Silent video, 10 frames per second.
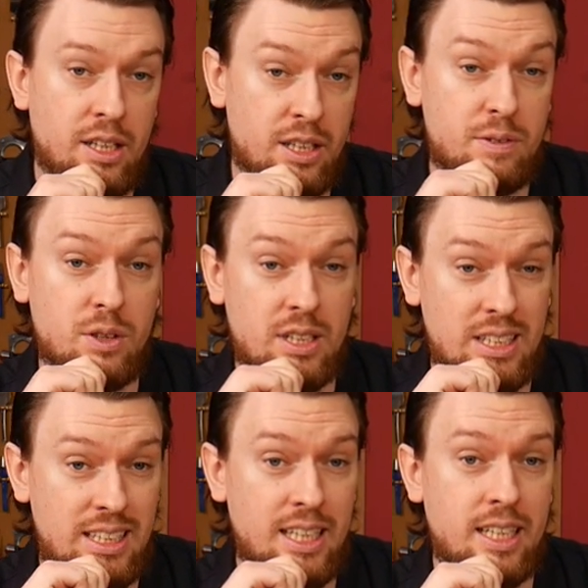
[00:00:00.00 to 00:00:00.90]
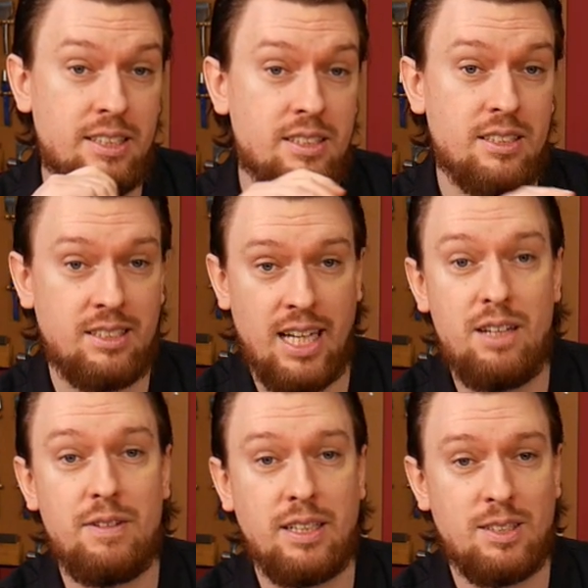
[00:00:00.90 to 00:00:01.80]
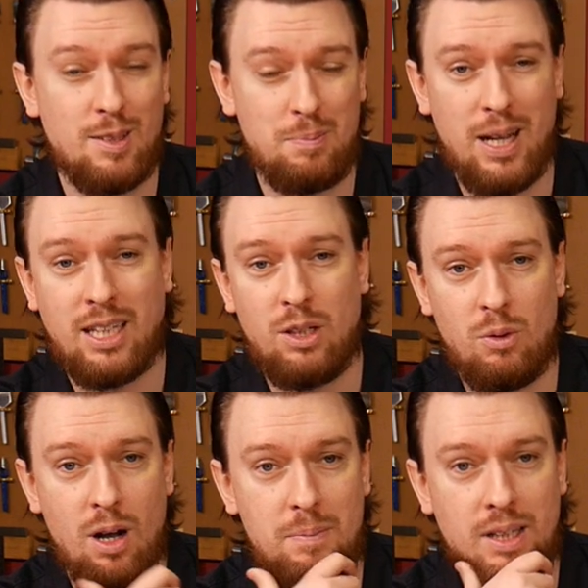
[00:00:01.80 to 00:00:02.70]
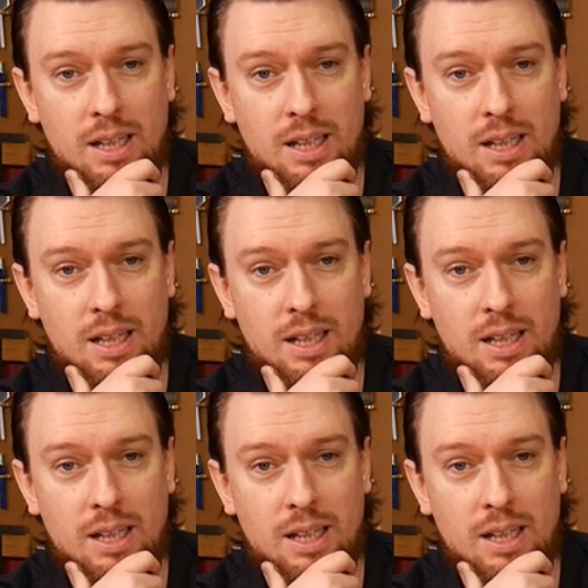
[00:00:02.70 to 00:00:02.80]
you've got a year's savings to back you up